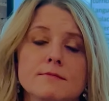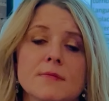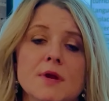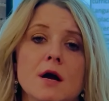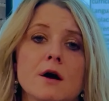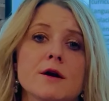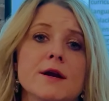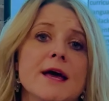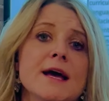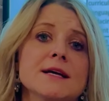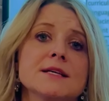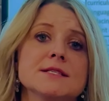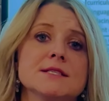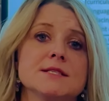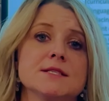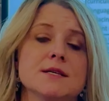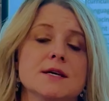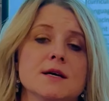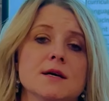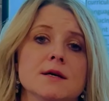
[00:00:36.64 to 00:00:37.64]
Our
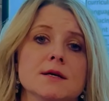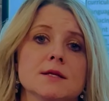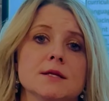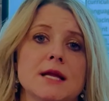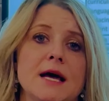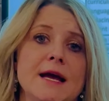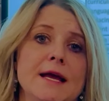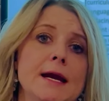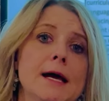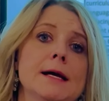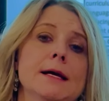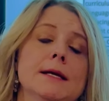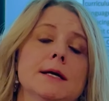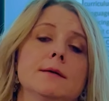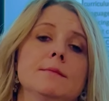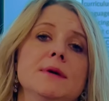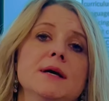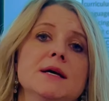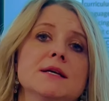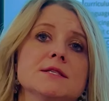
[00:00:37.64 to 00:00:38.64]
next line
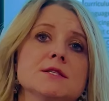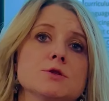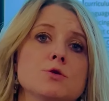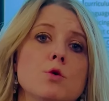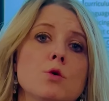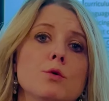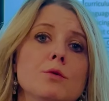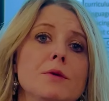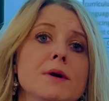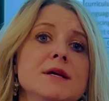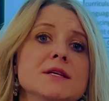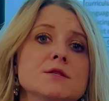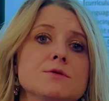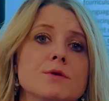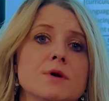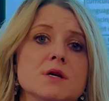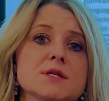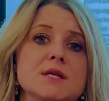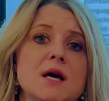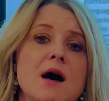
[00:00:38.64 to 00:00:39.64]
item is school
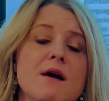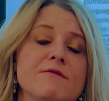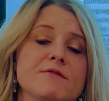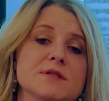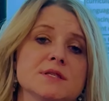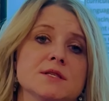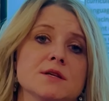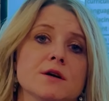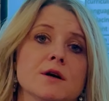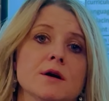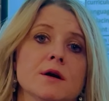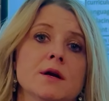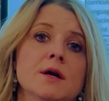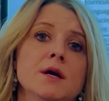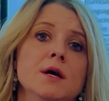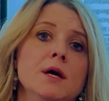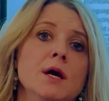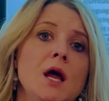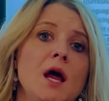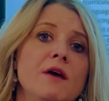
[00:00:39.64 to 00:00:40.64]
resource officer.
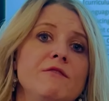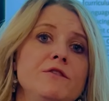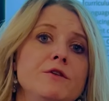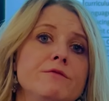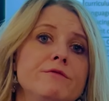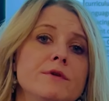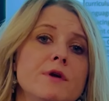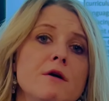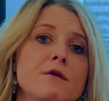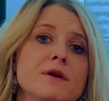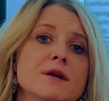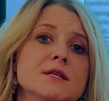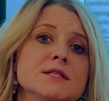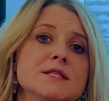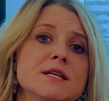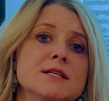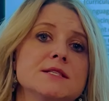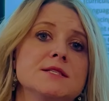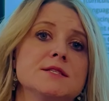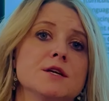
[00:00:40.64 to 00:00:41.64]
If you've
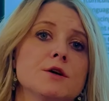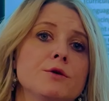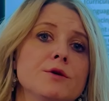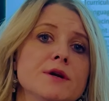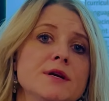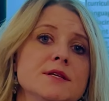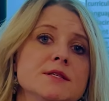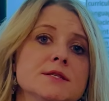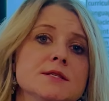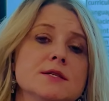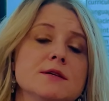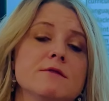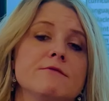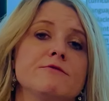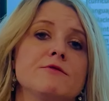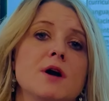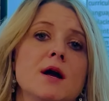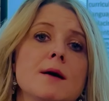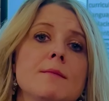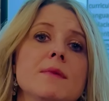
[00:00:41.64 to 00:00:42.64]
noticed, it's decreased
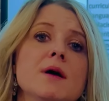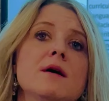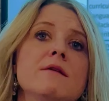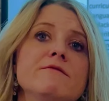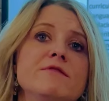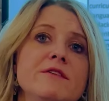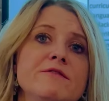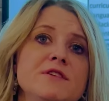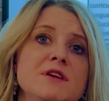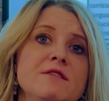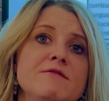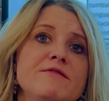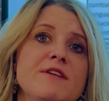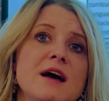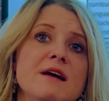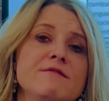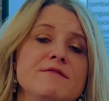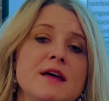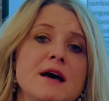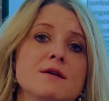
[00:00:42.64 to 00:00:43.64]
from
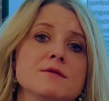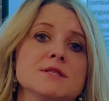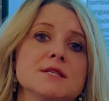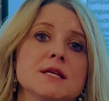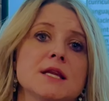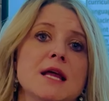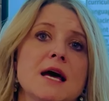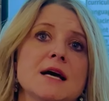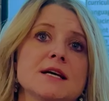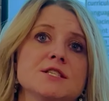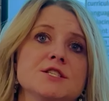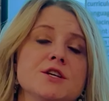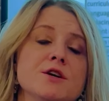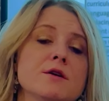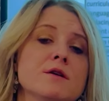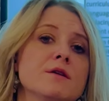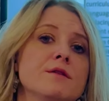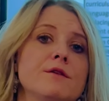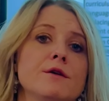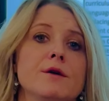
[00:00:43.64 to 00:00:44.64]
$55,000 last year
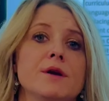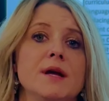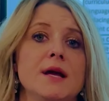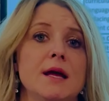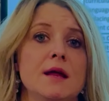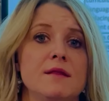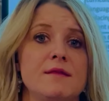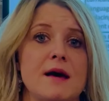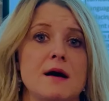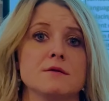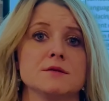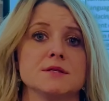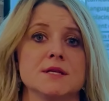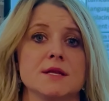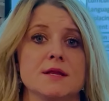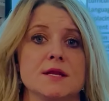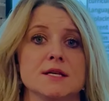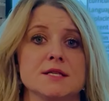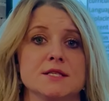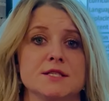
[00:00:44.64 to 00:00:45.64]
to
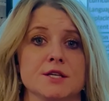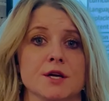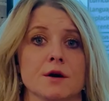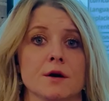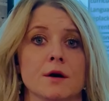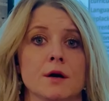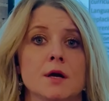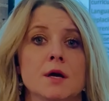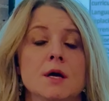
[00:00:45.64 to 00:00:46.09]
$38,000 this year.